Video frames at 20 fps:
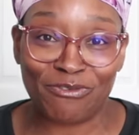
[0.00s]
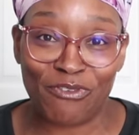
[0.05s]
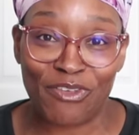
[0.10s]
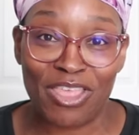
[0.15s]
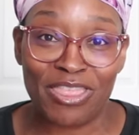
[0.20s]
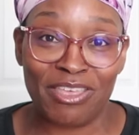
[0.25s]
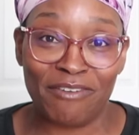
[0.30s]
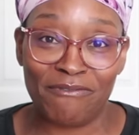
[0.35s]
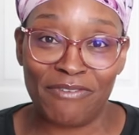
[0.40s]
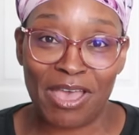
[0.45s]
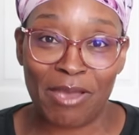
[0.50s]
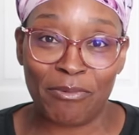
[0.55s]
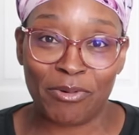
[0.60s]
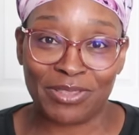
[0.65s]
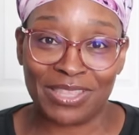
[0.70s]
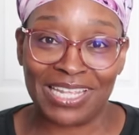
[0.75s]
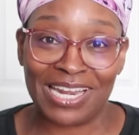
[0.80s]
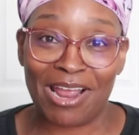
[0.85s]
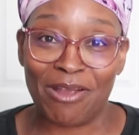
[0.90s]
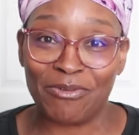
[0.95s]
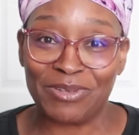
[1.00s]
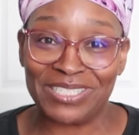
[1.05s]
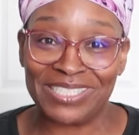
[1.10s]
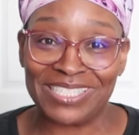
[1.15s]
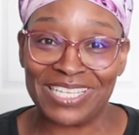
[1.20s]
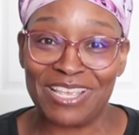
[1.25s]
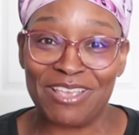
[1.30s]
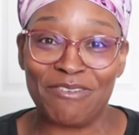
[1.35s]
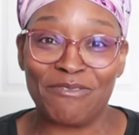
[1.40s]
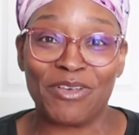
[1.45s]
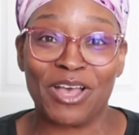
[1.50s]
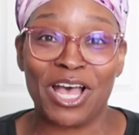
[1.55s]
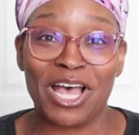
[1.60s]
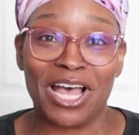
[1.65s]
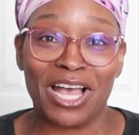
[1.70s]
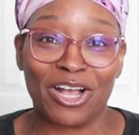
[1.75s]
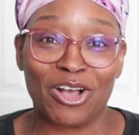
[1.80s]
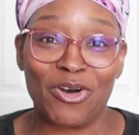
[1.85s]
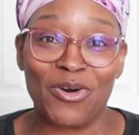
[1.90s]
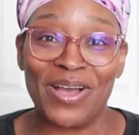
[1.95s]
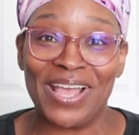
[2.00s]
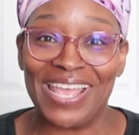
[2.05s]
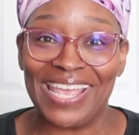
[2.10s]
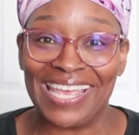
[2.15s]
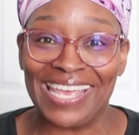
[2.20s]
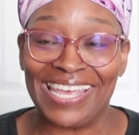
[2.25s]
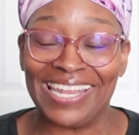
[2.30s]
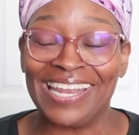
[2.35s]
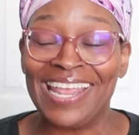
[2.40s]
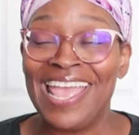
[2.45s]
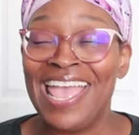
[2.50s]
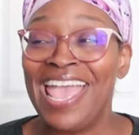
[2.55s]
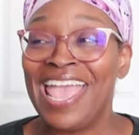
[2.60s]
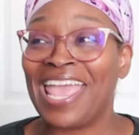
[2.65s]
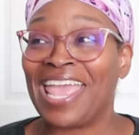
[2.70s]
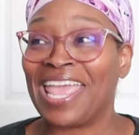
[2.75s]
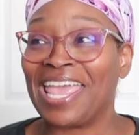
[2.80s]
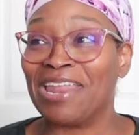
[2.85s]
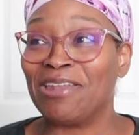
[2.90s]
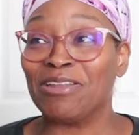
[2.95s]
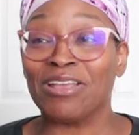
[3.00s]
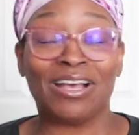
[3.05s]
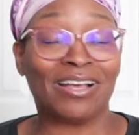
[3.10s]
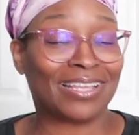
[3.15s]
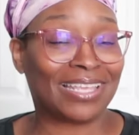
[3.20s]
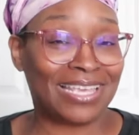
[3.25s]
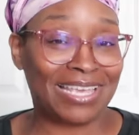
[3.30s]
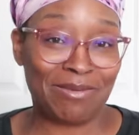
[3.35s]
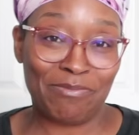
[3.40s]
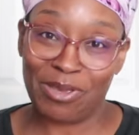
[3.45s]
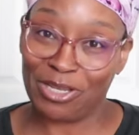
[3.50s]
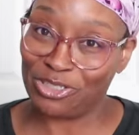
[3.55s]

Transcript: the fabric that I received, go ahead and again,